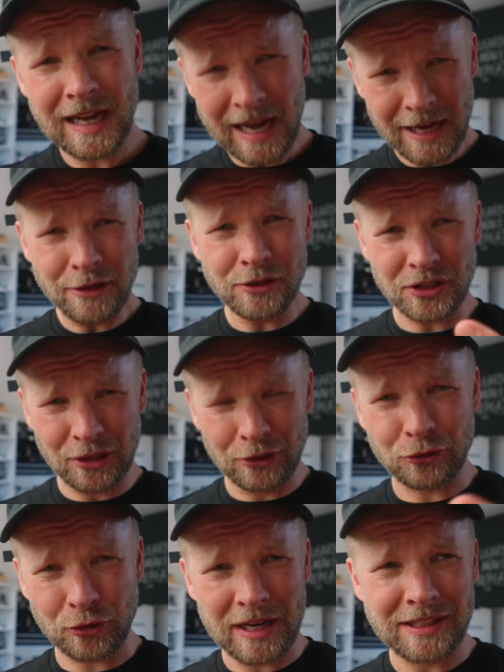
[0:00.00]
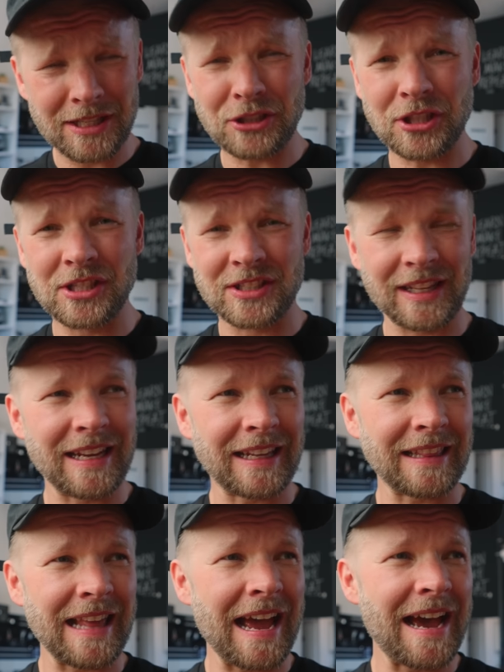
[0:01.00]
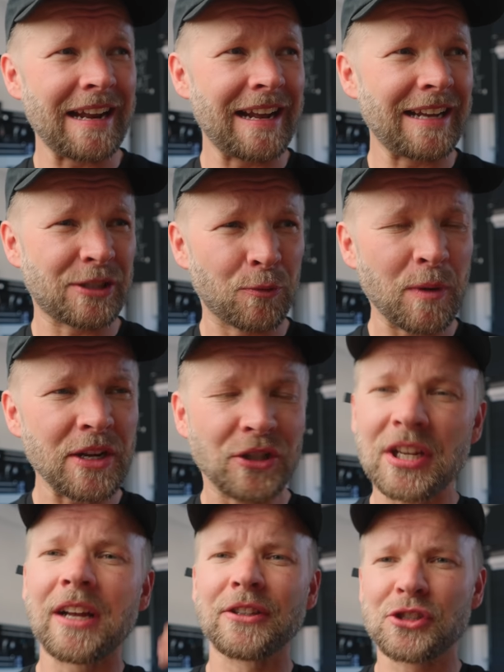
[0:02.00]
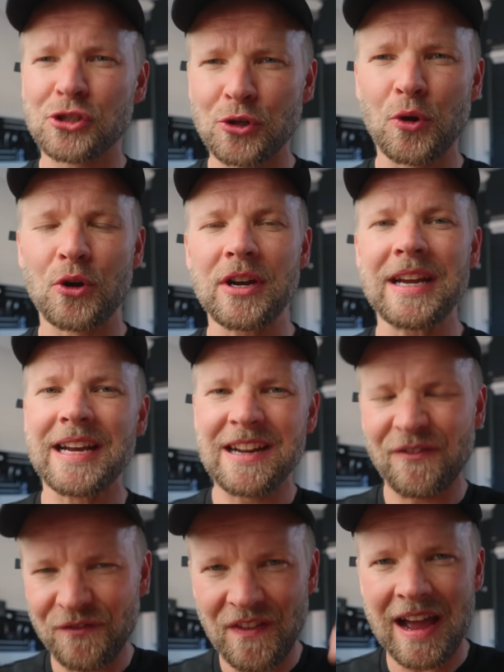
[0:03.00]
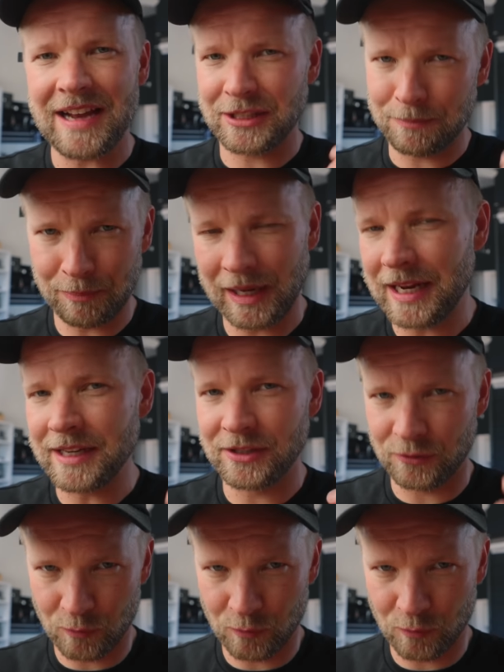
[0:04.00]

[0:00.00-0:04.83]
I use little transitions like that as a way to tell story in a fast-paced